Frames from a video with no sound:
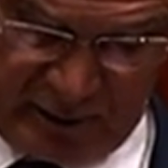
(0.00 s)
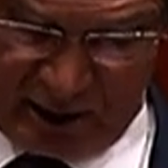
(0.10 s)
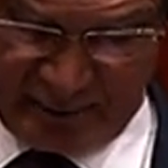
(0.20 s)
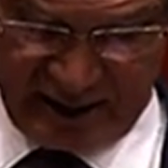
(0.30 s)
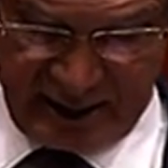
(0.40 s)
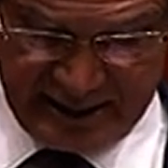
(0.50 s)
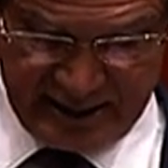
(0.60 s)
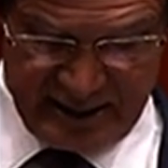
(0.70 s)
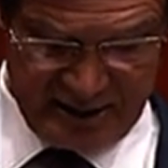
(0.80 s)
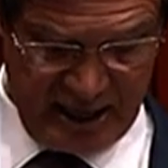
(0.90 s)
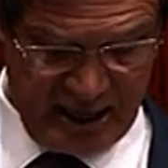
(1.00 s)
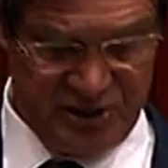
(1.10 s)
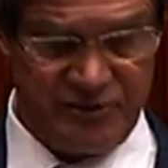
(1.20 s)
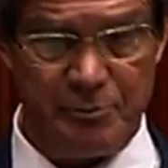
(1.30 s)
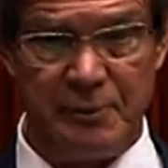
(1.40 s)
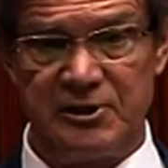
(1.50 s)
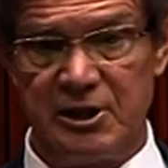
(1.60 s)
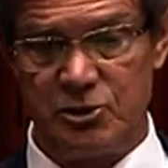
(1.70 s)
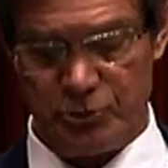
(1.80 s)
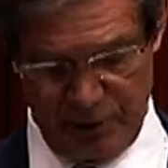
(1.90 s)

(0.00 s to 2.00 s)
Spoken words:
Parliament, I see signs of a potential